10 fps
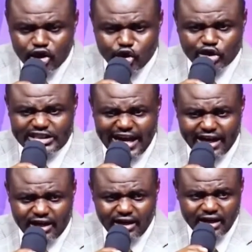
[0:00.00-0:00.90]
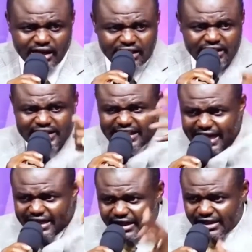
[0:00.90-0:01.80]
you take
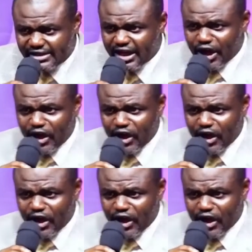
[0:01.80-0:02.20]
darkness.